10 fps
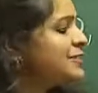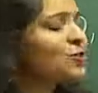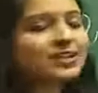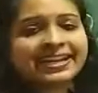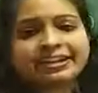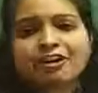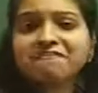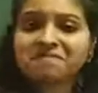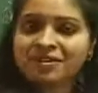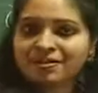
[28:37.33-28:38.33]
there is no need
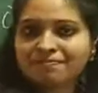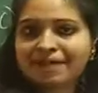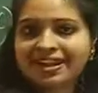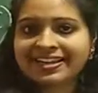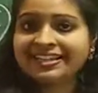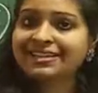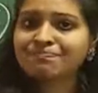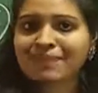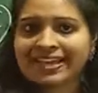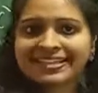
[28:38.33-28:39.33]
of marking
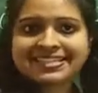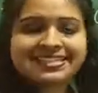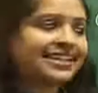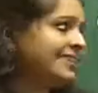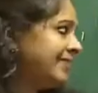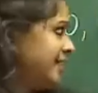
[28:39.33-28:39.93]
the minus